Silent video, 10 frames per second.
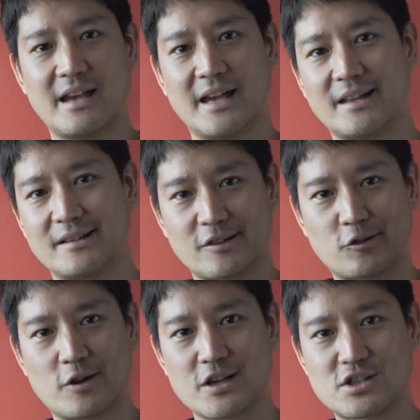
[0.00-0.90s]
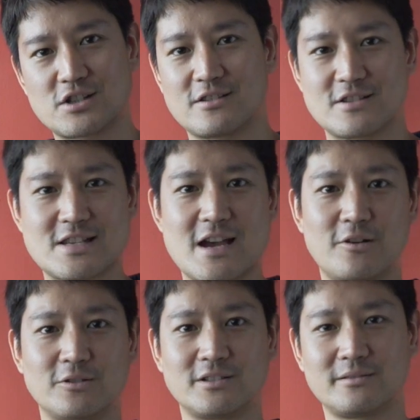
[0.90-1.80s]
and crush the
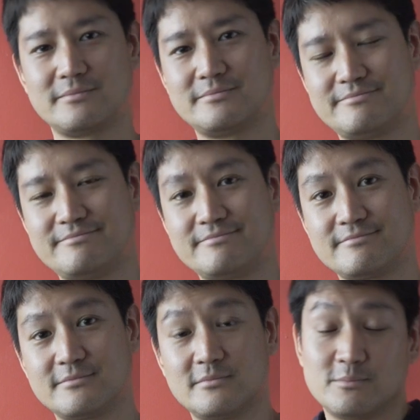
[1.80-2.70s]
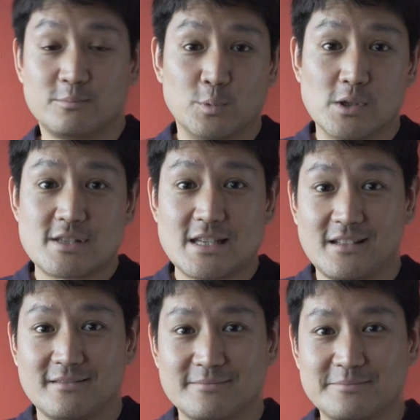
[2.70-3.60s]
sound? We'll see.